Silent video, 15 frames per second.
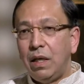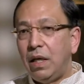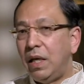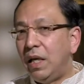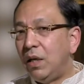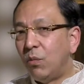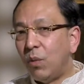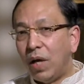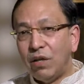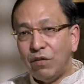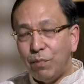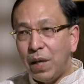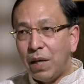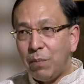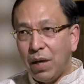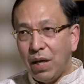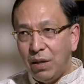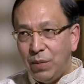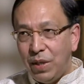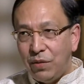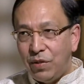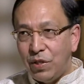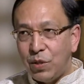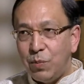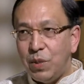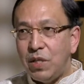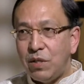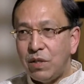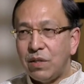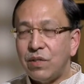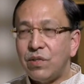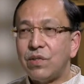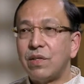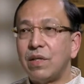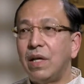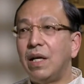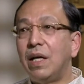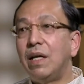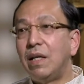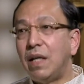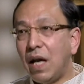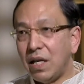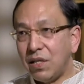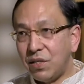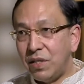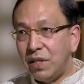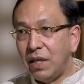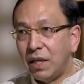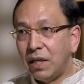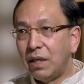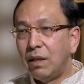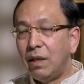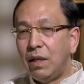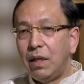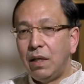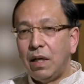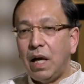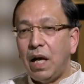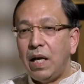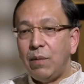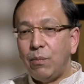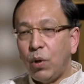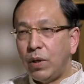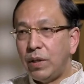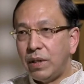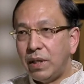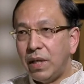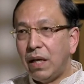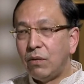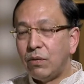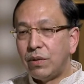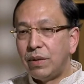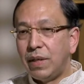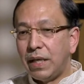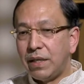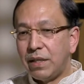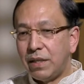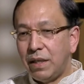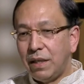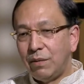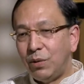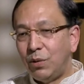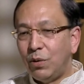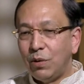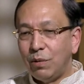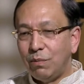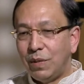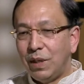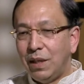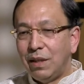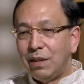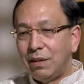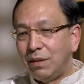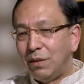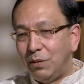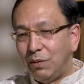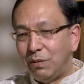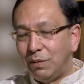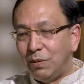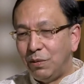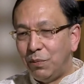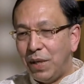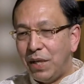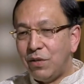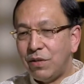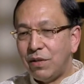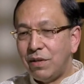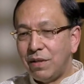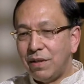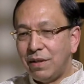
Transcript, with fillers: In one of my parliamentary speeches last year, I pointed out that, you mentioned